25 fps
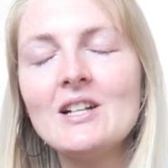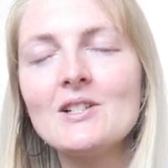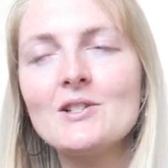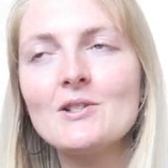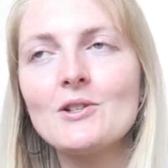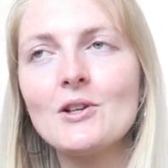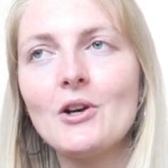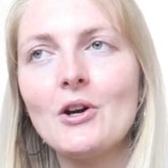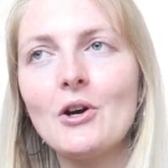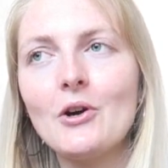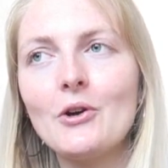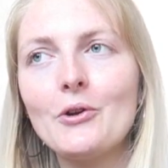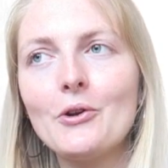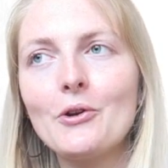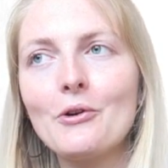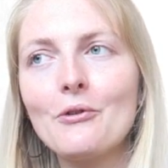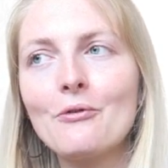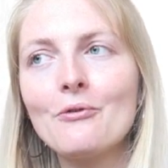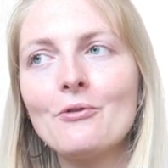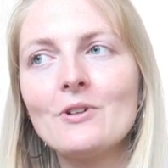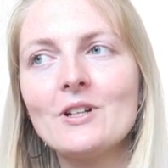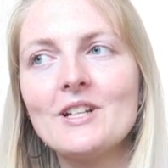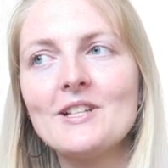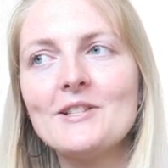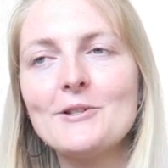So
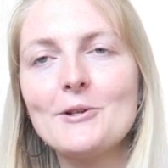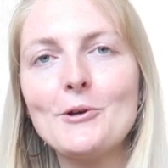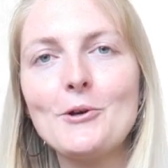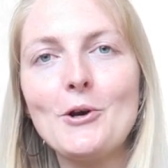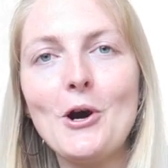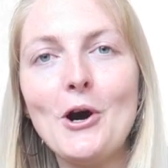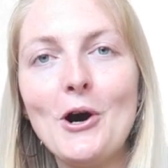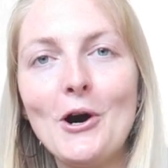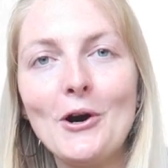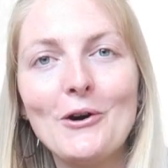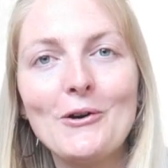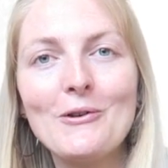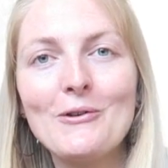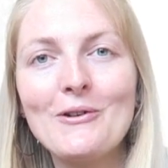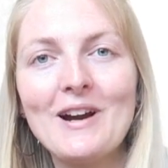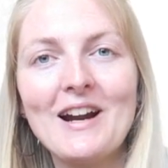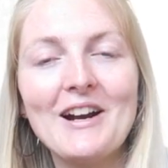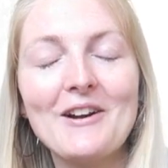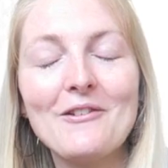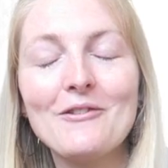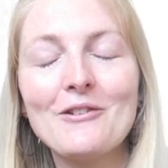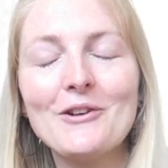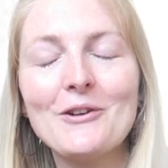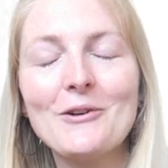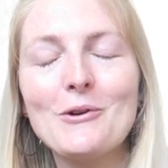you're free to go
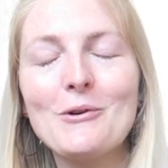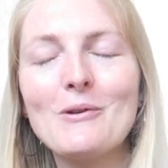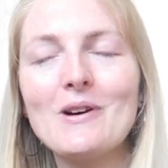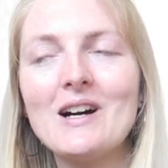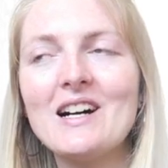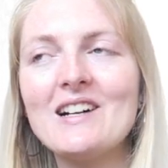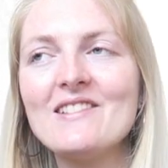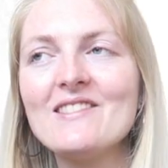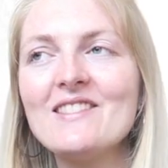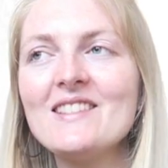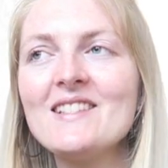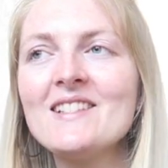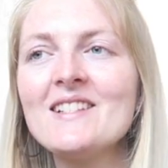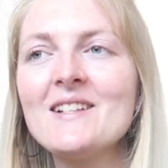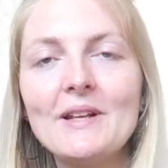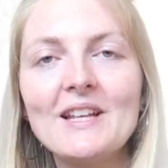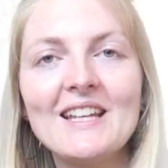wherever you want.